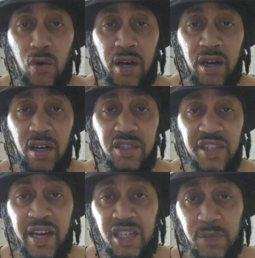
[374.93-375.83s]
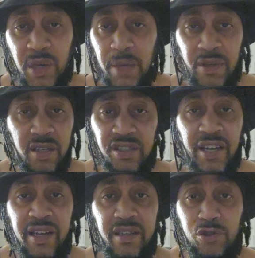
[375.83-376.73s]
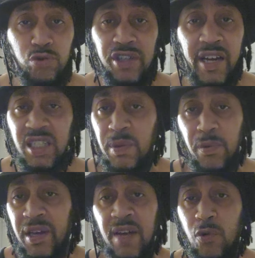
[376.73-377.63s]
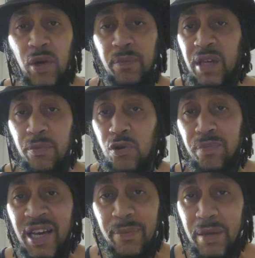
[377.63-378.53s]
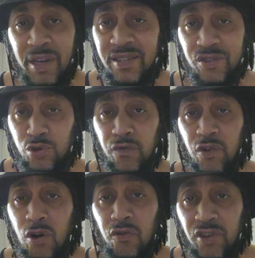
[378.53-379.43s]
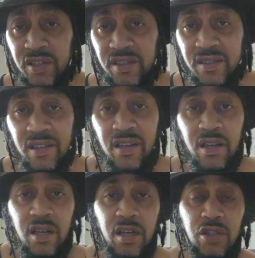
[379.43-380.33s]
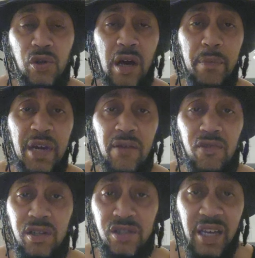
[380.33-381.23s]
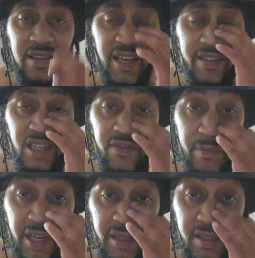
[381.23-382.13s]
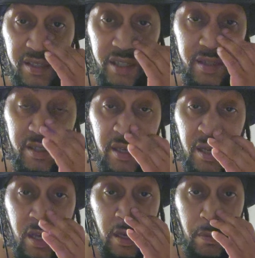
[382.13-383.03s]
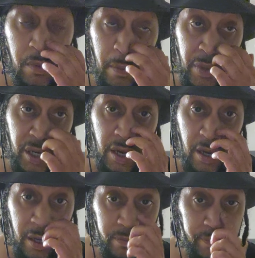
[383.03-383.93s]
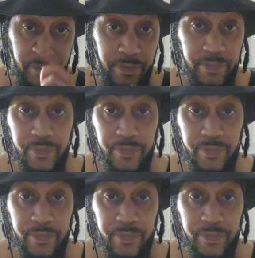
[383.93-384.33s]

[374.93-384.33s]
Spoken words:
or a Chinese baby, and 2 Chinese people can have a white baby or a black baby. That's true for all races. So I'm not really, that didn't even make any sense. But